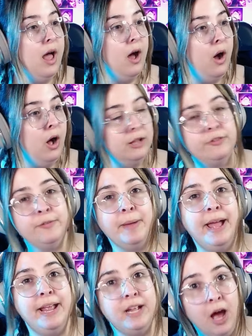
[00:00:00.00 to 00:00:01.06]
all of
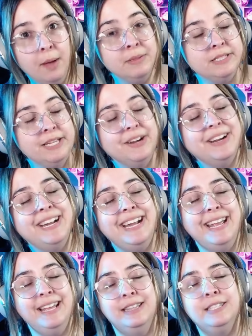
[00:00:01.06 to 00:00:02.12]
my
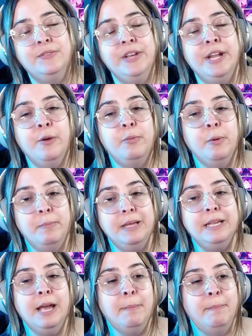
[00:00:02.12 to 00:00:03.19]
commentary in this video will
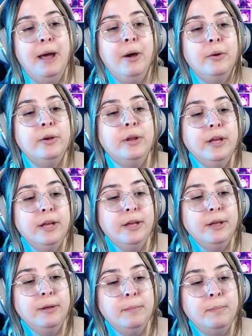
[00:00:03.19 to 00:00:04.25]
be about,
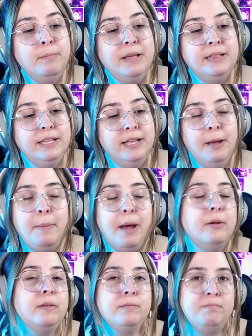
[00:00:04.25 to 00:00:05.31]
mainly
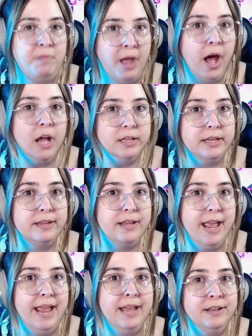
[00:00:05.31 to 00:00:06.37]
about Hala
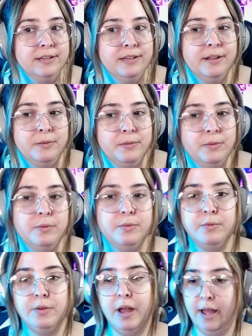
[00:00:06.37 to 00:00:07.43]
and
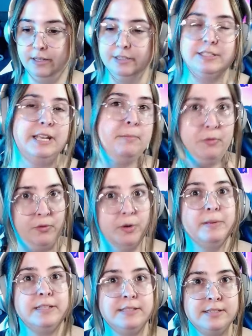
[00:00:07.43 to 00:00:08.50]
Hala's like
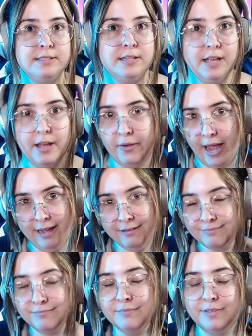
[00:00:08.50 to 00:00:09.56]
performance, okay?
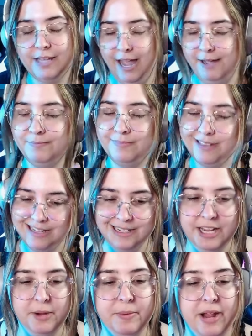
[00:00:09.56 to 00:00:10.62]
Okay,
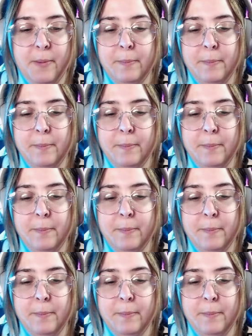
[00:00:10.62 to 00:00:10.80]
here we go.